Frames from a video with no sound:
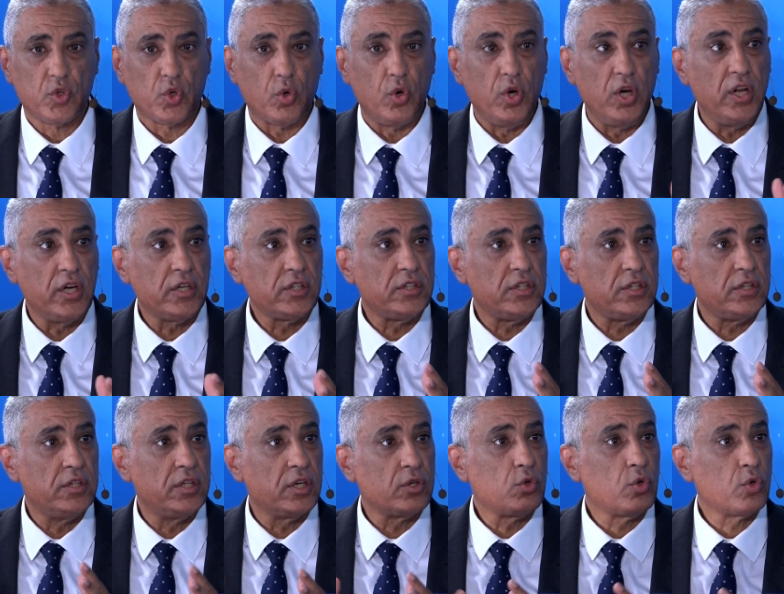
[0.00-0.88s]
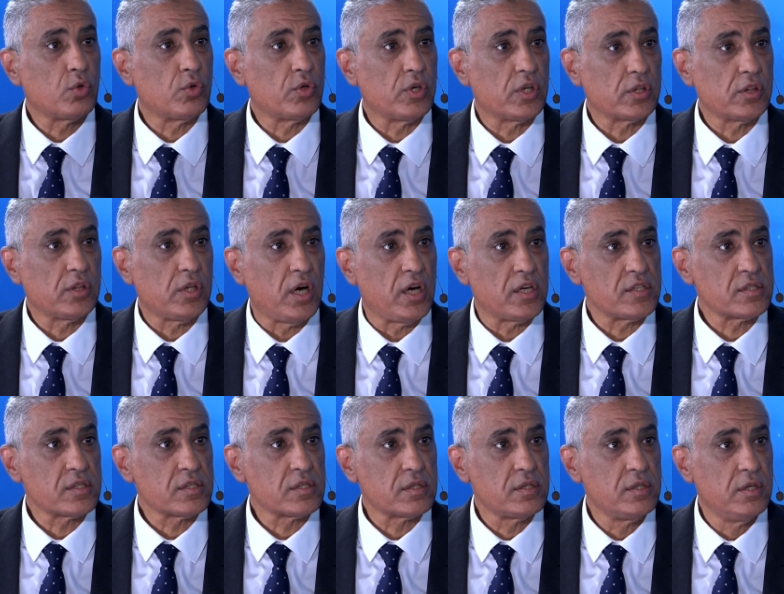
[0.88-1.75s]
collected the coconut
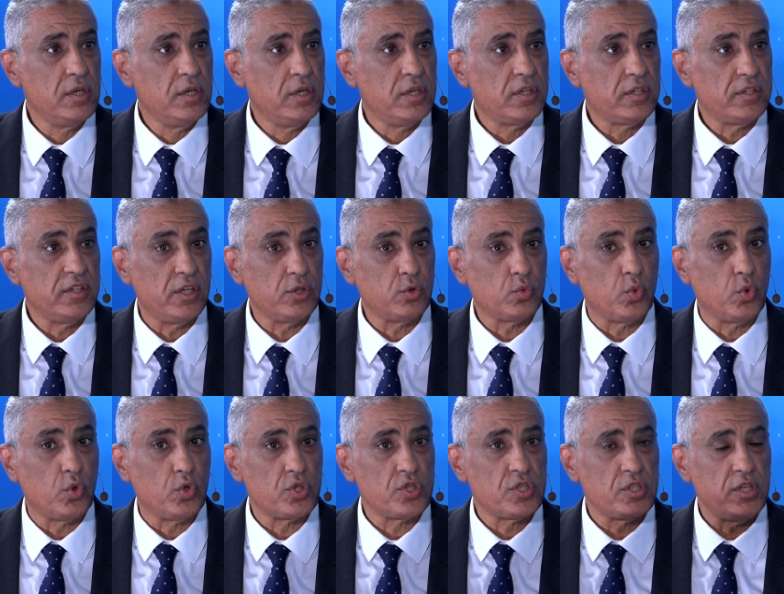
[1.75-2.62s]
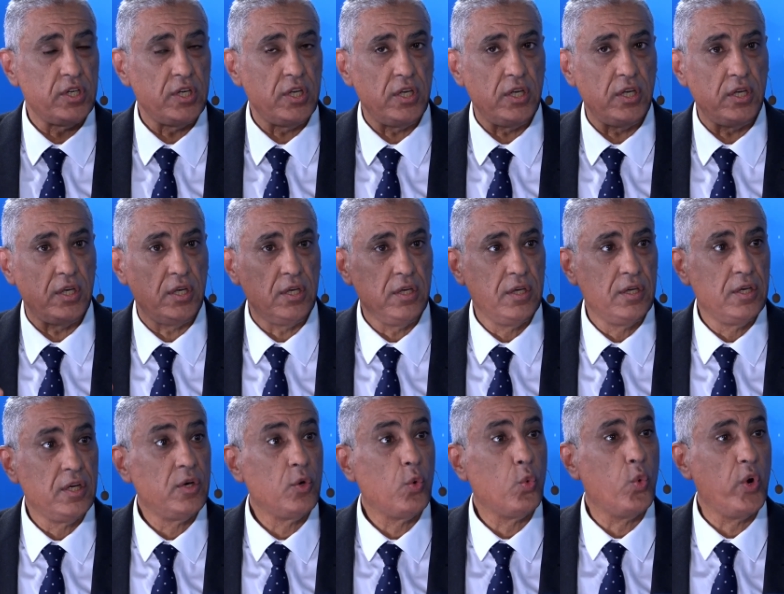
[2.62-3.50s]
husks that was a
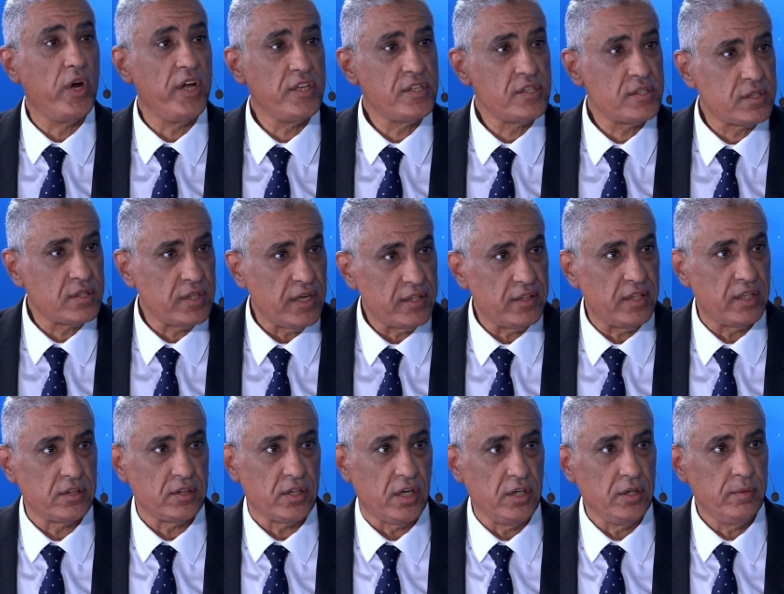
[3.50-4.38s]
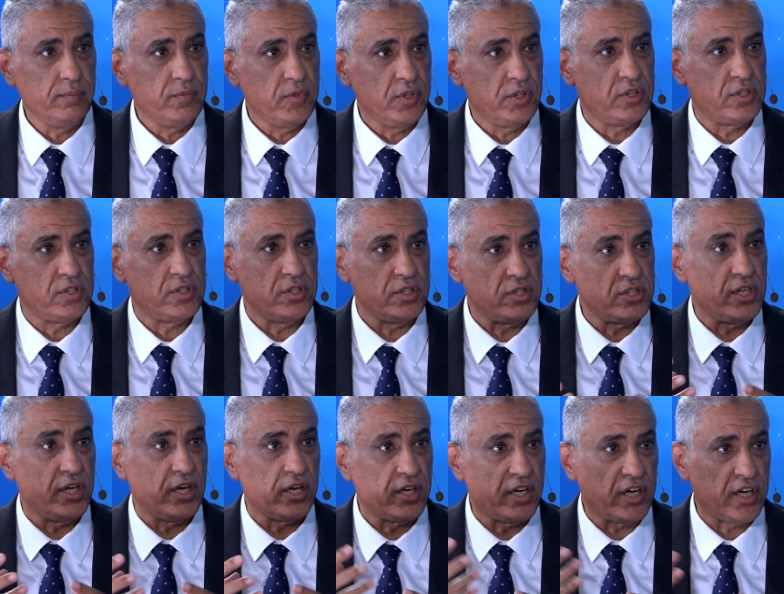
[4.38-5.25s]
waste at the time.
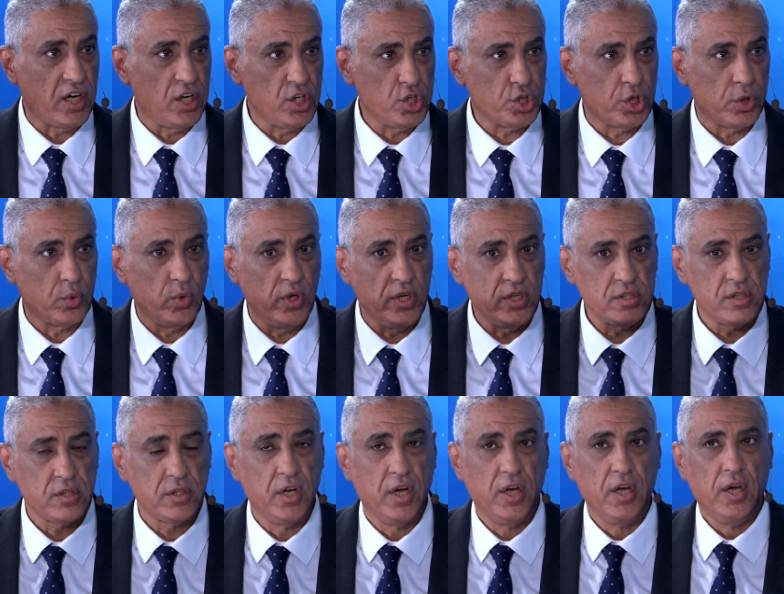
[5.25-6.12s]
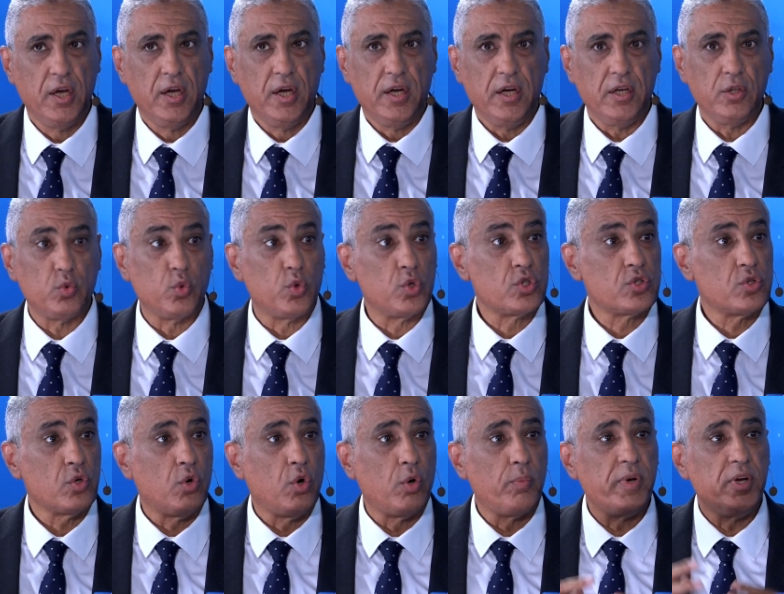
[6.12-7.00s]
It's agricultural waste. It
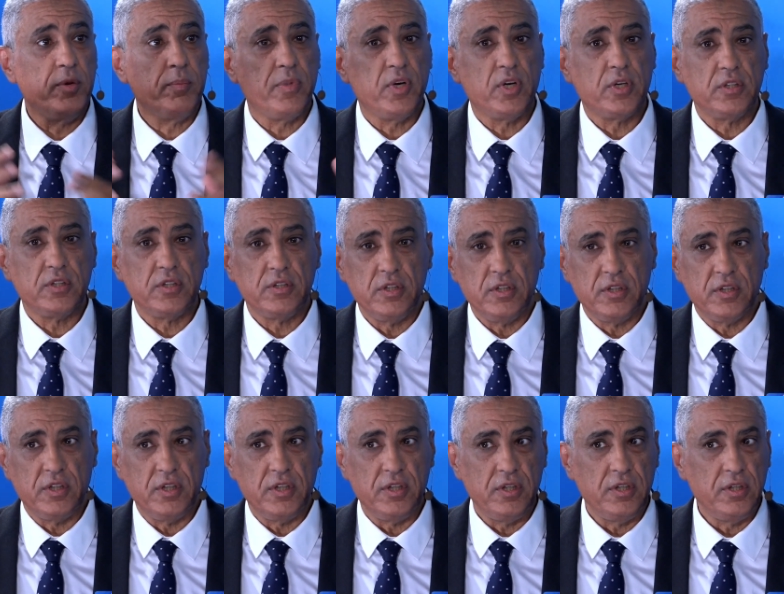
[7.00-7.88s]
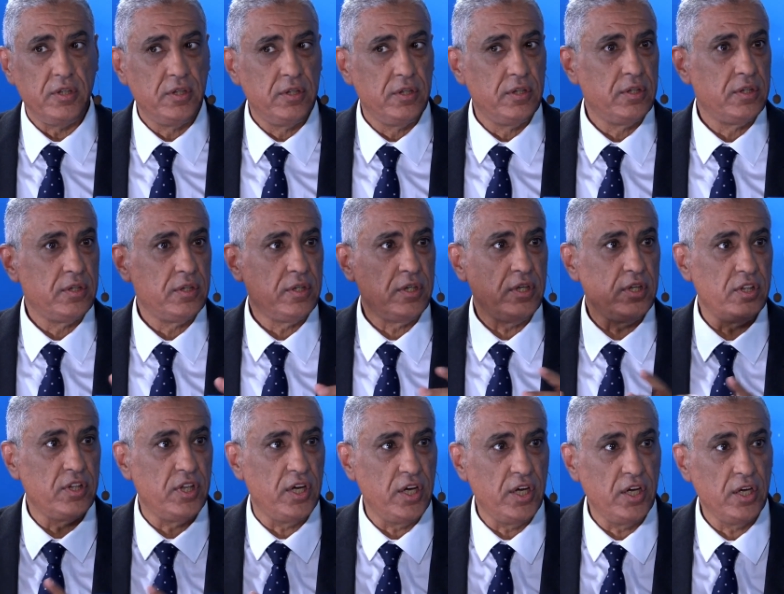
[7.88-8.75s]
was open burned in
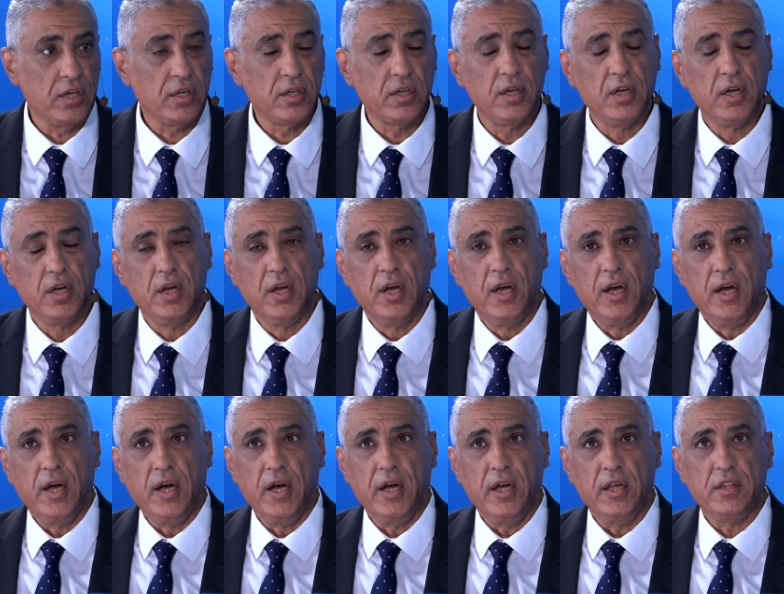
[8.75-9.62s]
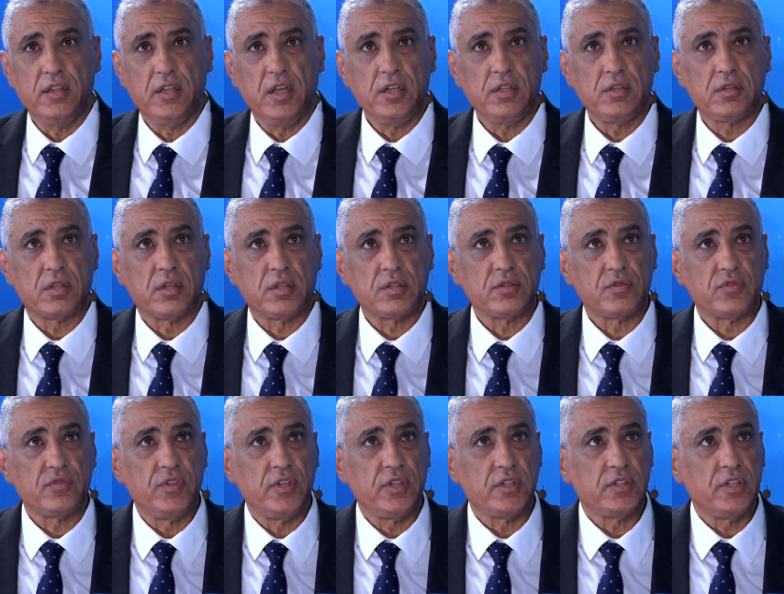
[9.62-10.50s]
the air, and they
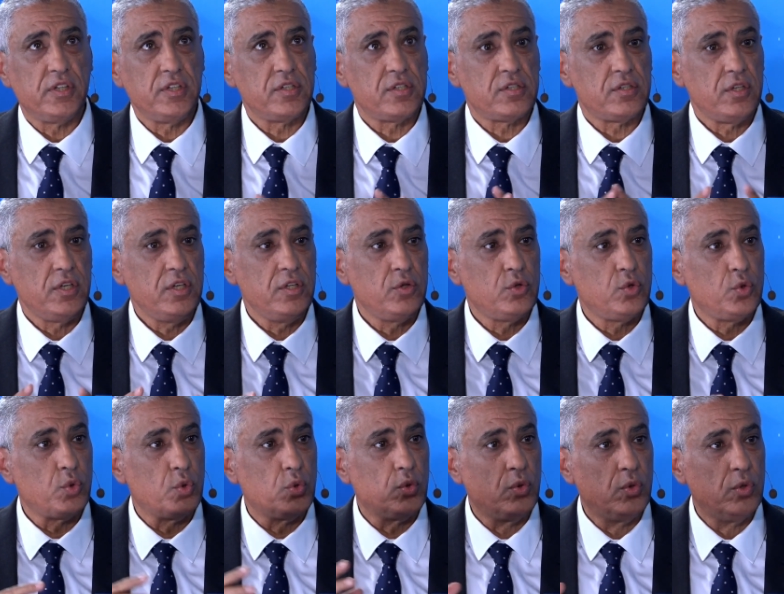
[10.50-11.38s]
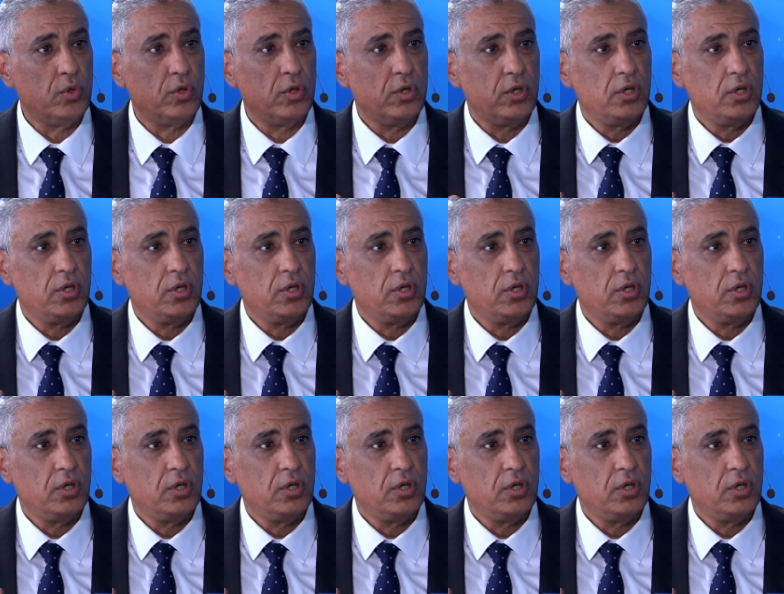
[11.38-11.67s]
transferred this into